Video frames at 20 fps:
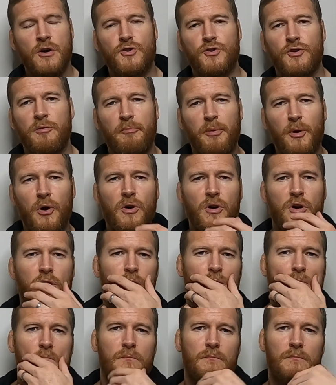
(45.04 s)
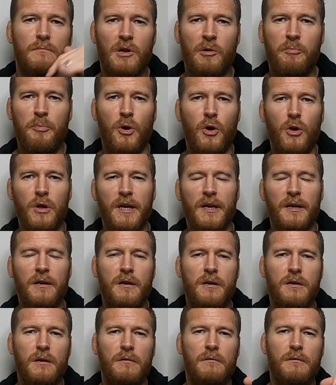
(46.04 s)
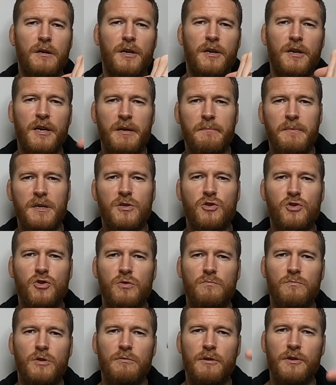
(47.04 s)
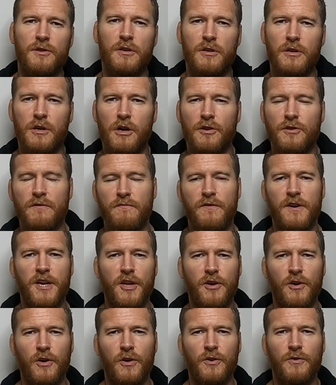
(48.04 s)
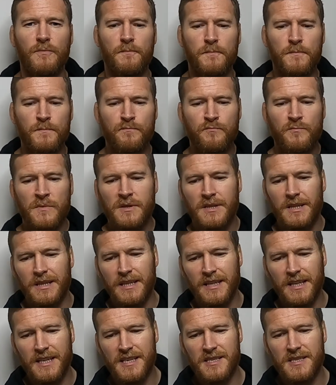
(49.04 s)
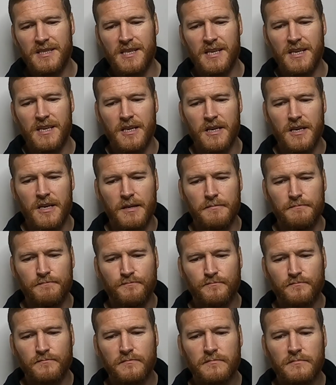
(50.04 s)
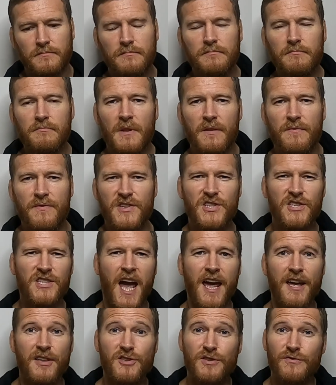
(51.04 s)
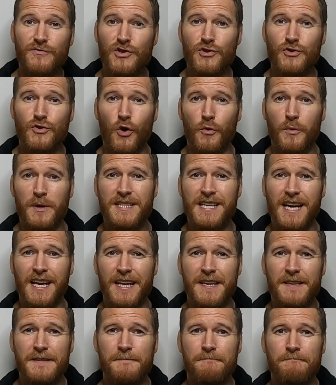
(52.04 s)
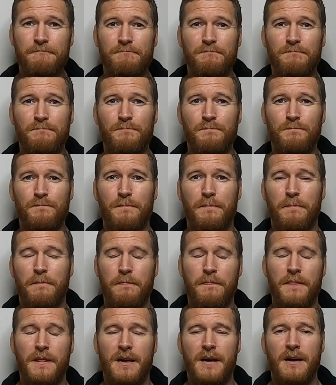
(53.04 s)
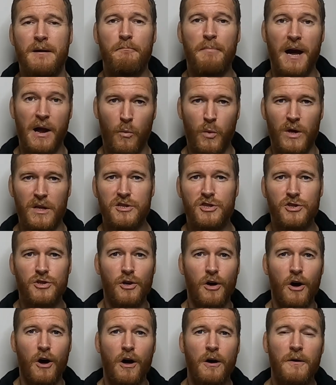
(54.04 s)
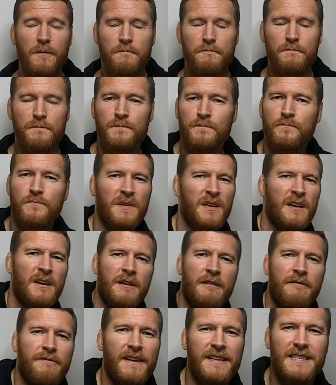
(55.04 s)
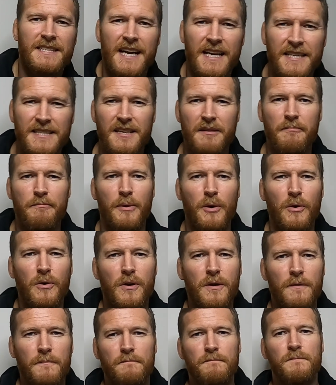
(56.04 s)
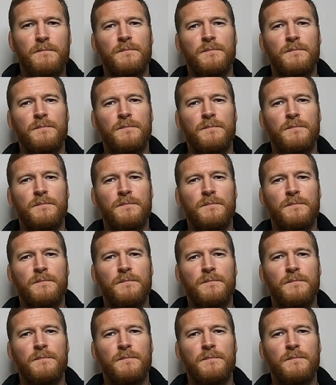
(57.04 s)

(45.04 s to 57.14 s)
So the book, I'll put a link and an image somewhere on the video. The link is The Science of Storytelling by Will Storr. Fantastic book.